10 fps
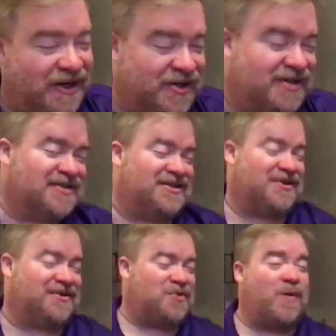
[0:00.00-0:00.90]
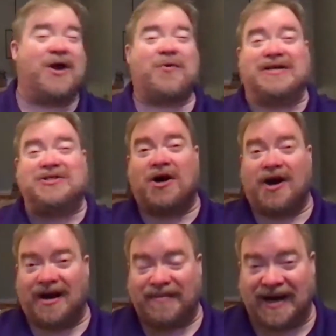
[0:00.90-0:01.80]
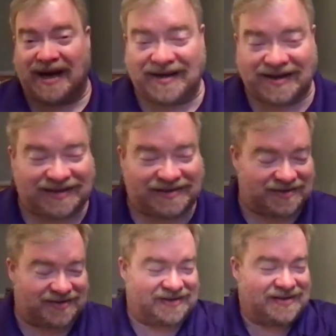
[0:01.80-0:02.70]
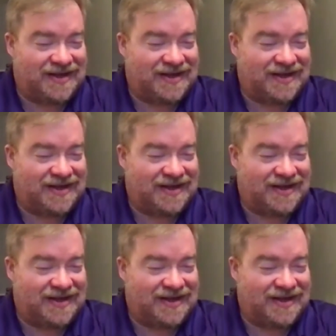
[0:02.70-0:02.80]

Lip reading: goodness. So where do we start? I mean, just